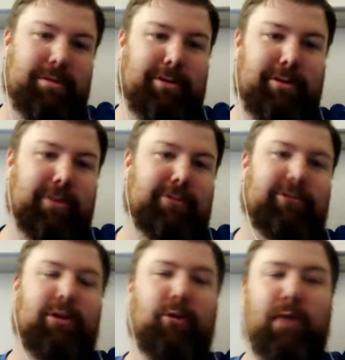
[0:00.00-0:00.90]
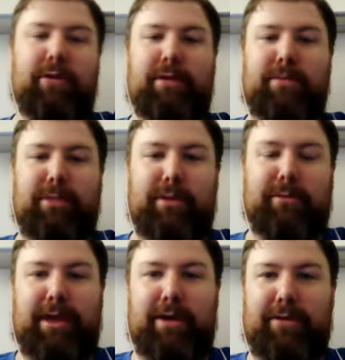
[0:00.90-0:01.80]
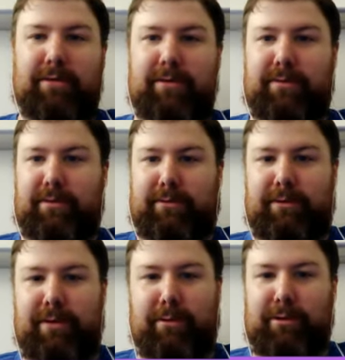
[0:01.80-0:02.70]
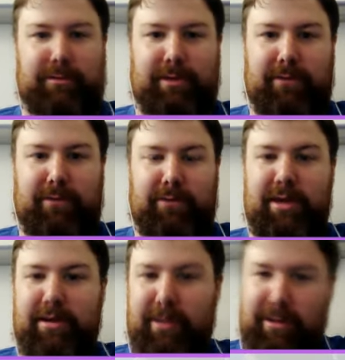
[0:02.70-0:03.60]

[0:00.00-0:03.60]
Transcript: it's so rare that I'm a thumbs down if I'm learning something from the candidate.